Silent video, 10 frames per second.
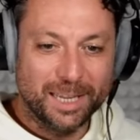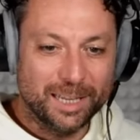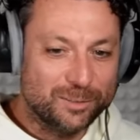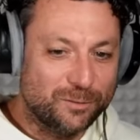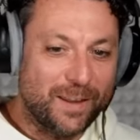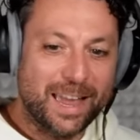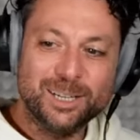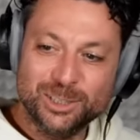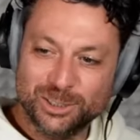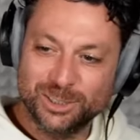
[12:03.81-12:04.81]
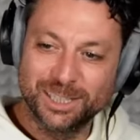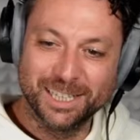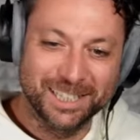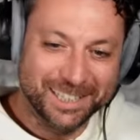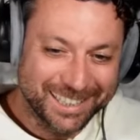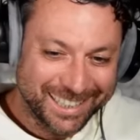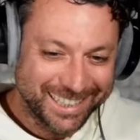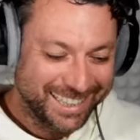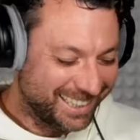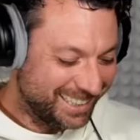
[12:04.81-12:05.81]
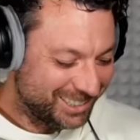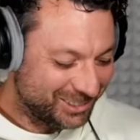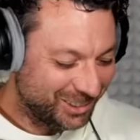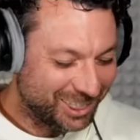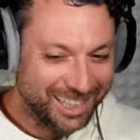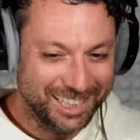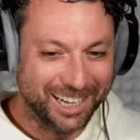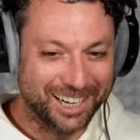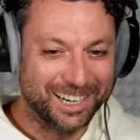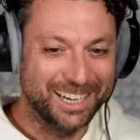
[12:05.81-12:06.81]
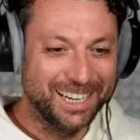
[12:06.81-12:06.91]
has vanished into thin air.